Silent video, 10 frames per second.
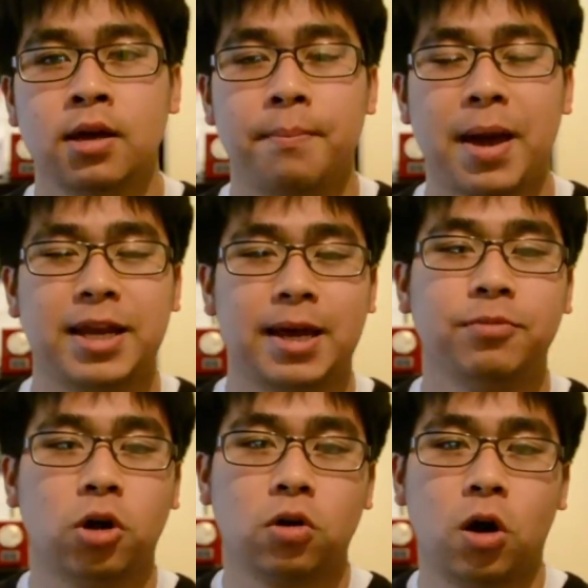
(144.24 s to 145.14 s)

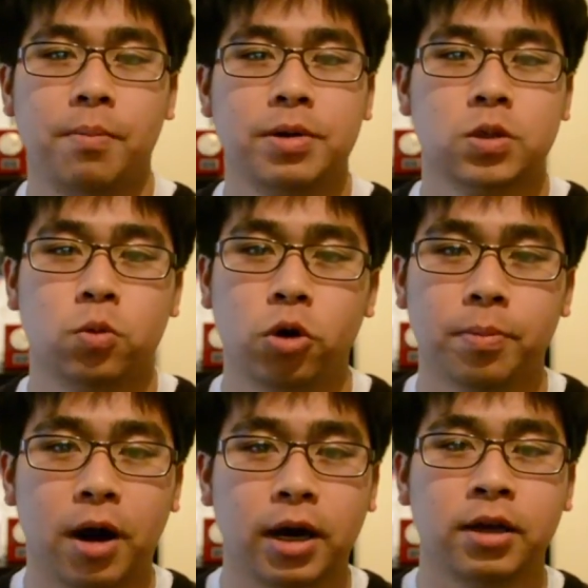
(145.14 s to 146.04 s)
bandicam.com as a
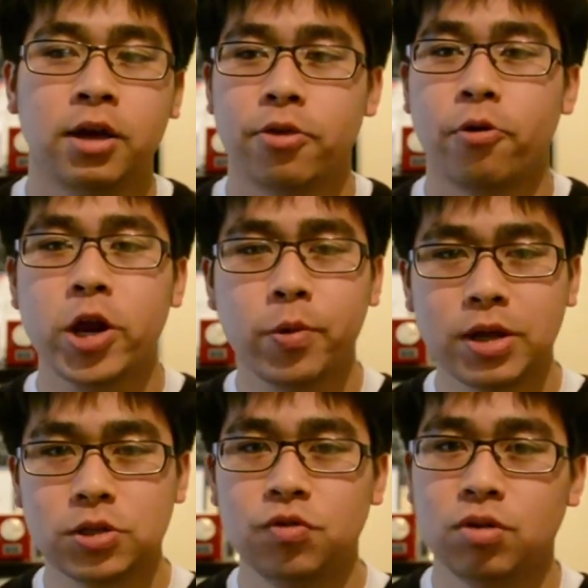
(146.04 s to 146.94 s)
watermark. The only
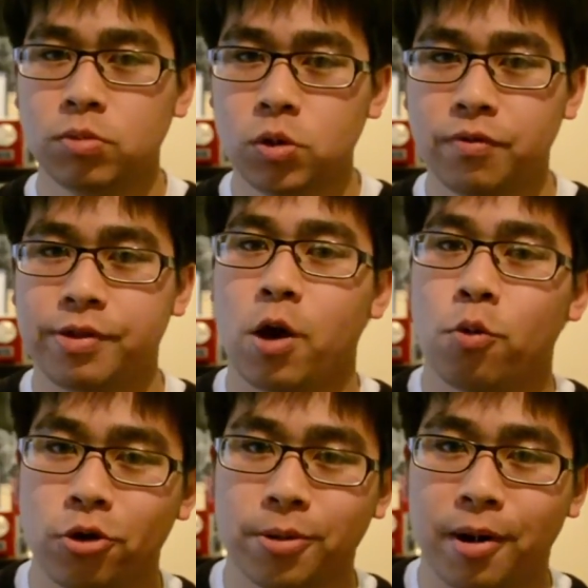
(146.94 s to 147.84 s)
way to remove that
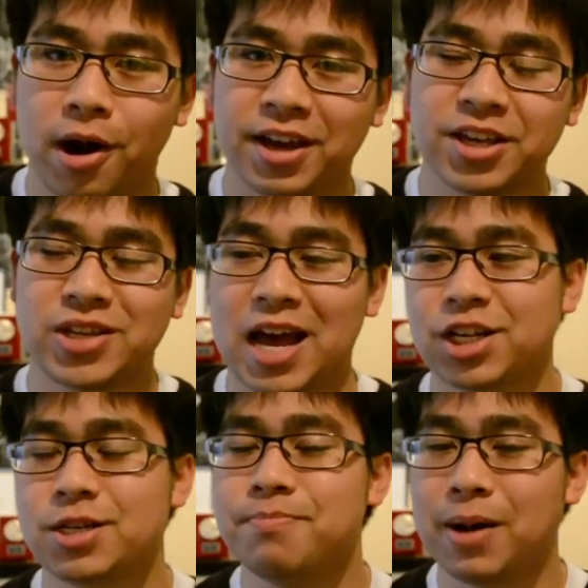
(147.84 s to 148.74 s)
watermark is to
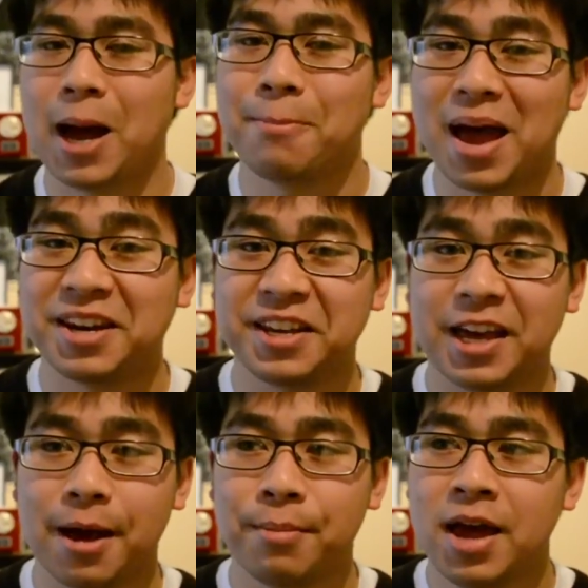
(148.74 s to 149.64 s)
actually buy
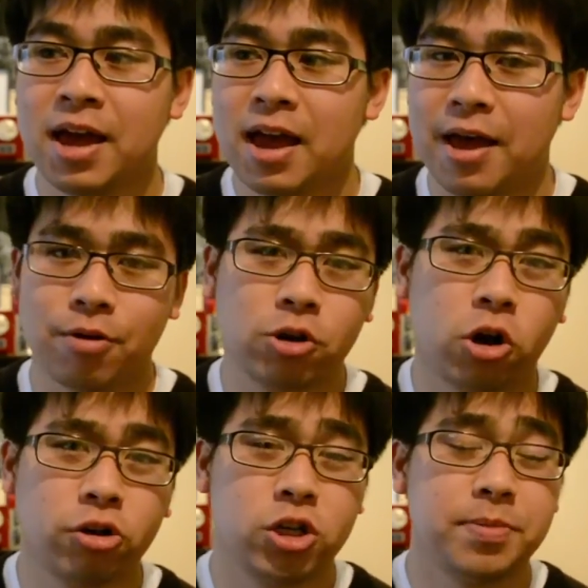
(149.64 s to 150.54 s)
Bandicam, and that will
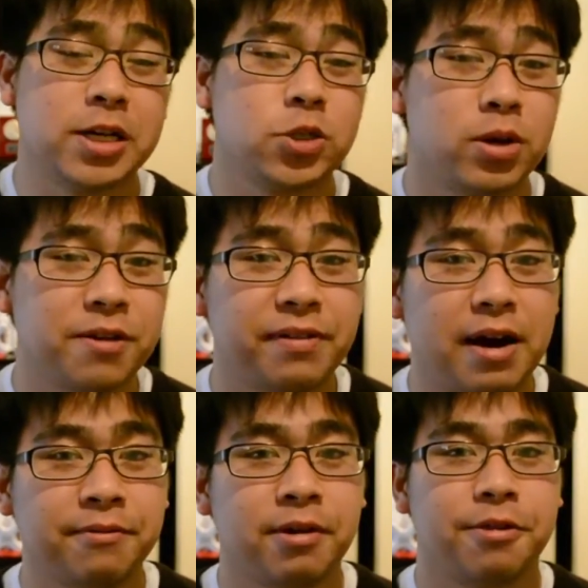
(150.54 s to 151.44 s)
cost you about
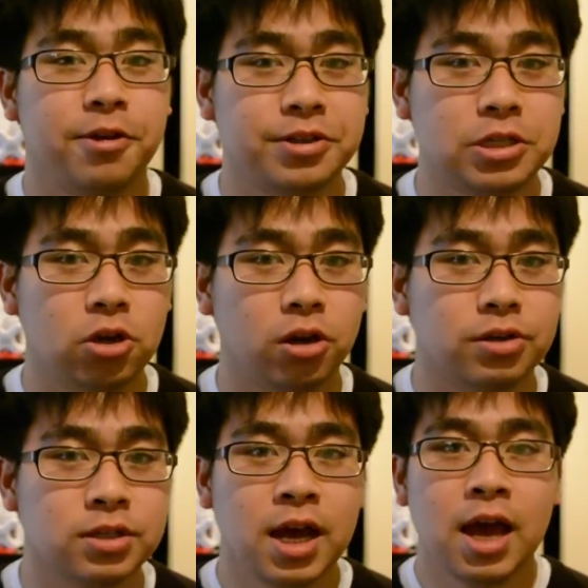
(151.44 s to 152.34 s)
25 $30.